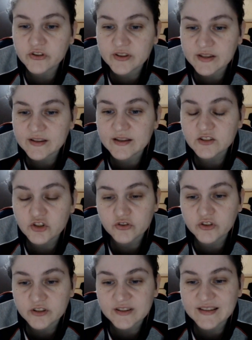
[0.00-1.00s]

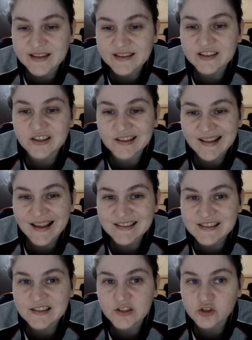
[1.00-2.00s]
introvert thinker
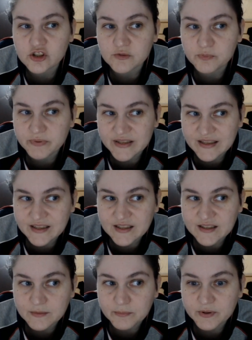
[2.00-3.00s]
lets you speak,
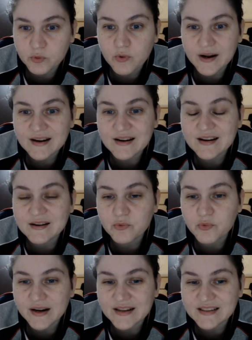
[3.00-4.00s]
but
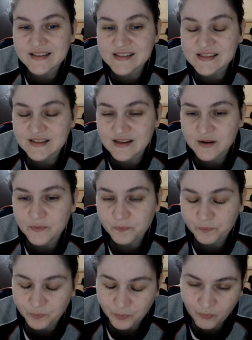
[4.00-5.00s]
when it is
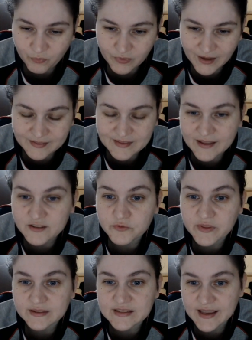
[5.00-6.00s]
at the end of the
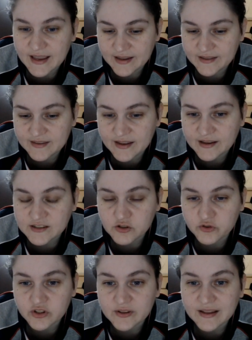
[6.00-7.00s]
day, the
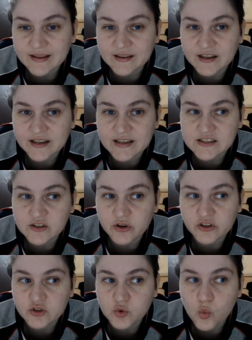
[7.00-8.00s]
extrovert thinker is
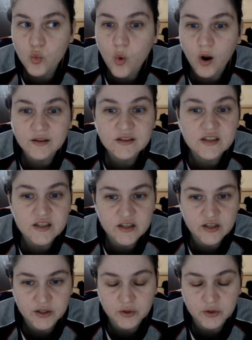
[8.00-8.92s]
going to want you